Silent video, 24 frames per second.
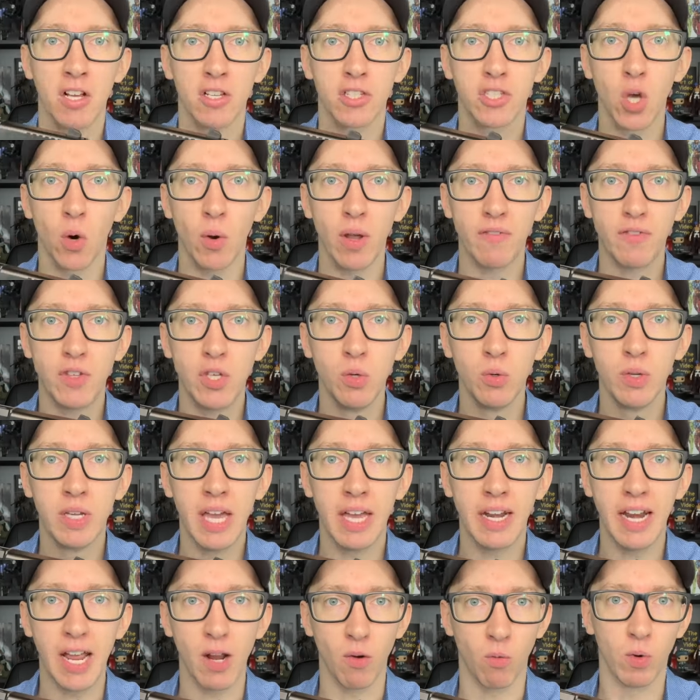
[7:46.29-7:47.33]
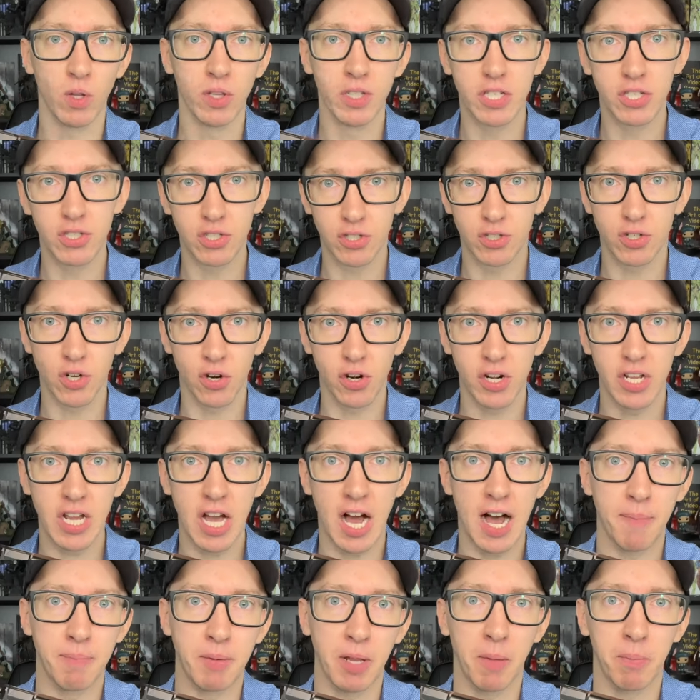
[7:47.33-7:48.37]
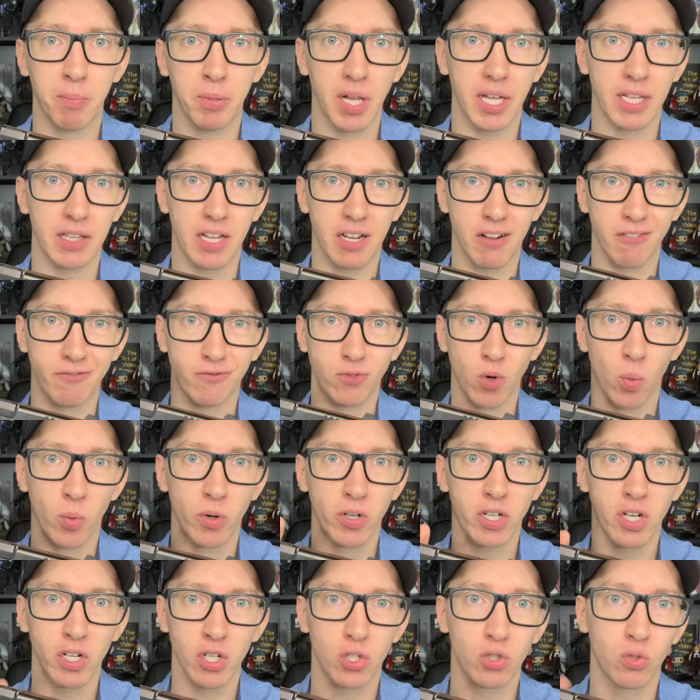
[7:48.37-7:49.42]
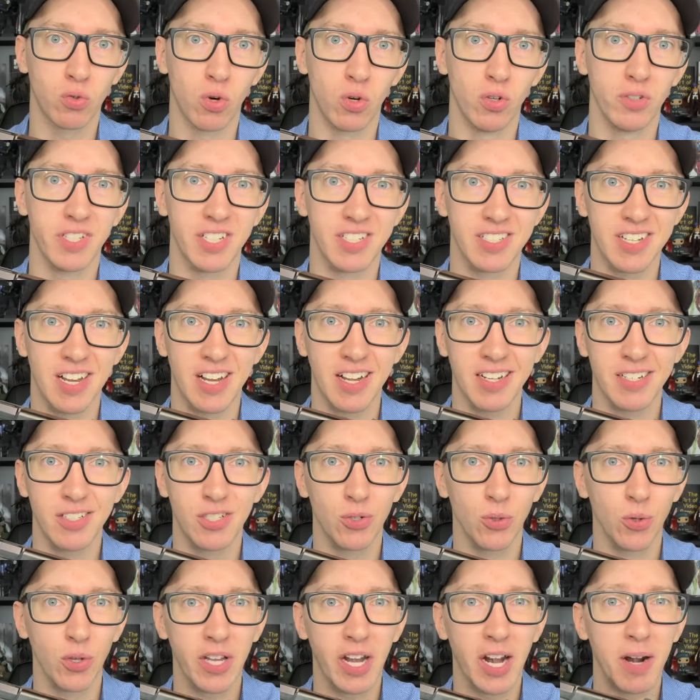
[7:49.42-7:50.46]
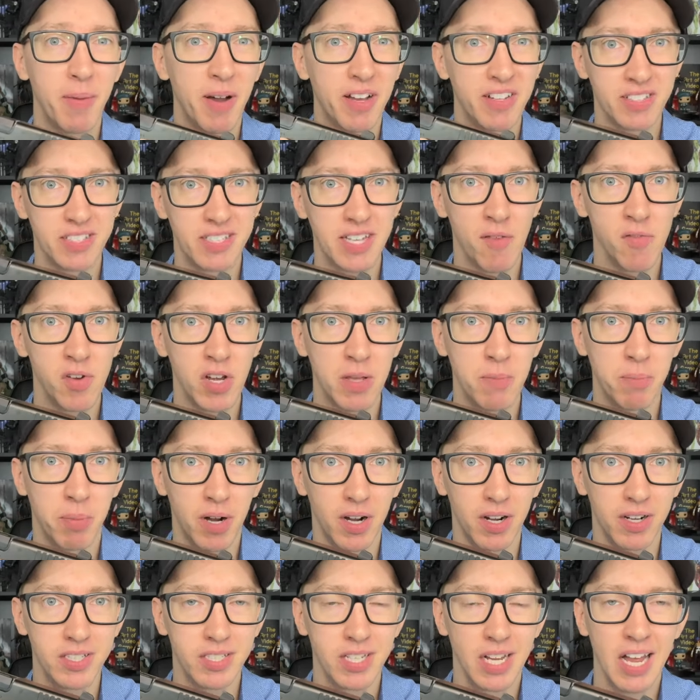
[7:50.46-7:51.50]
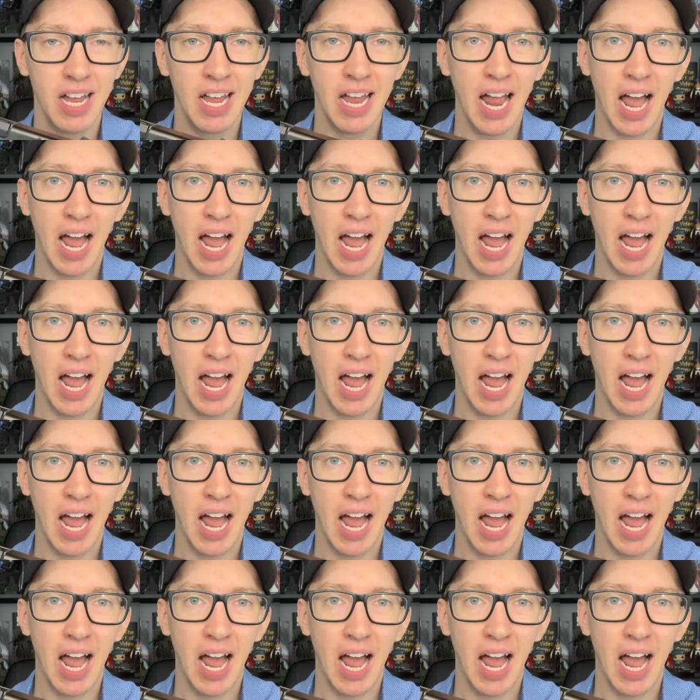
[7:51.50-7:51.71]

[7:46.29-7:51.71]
So if you get a really sturdy optic plate, like a forward control designs, you're looking at about 70 bucks,